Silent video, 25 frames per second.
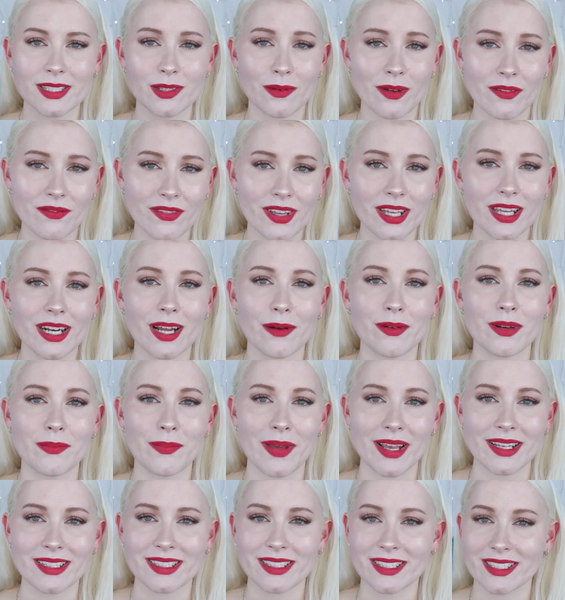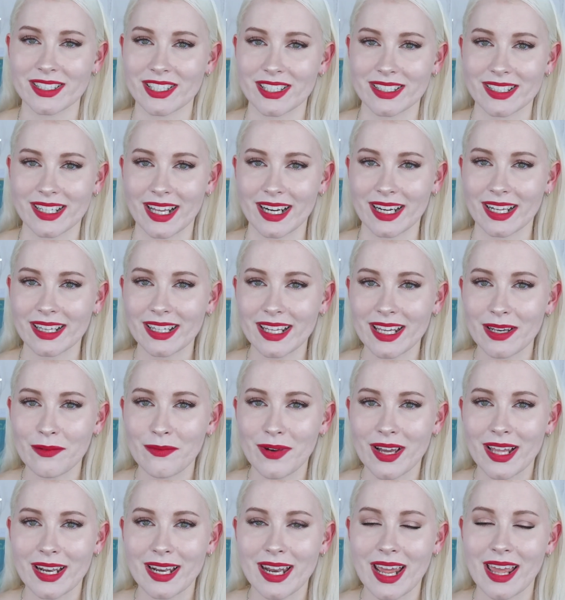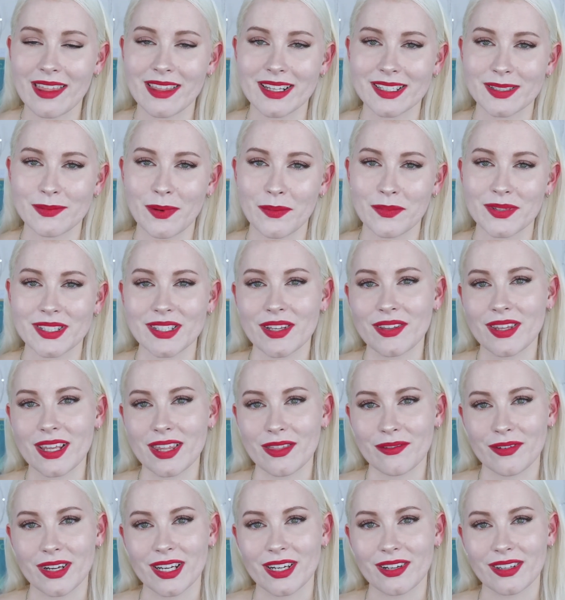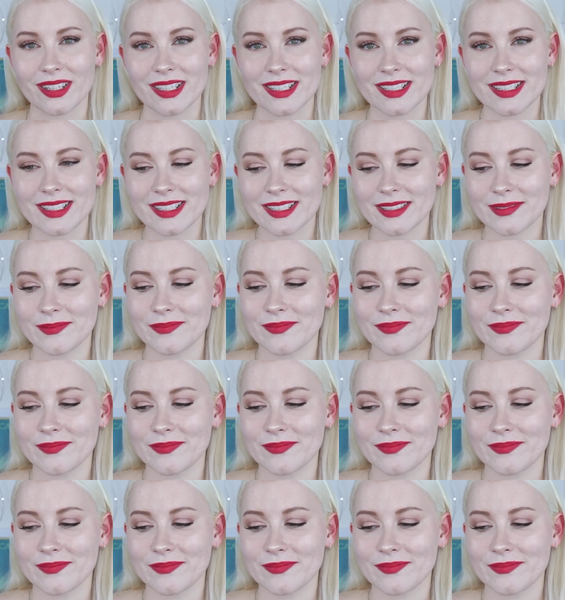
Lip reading: So I figured I would best just get a clean one, and this one was only $3.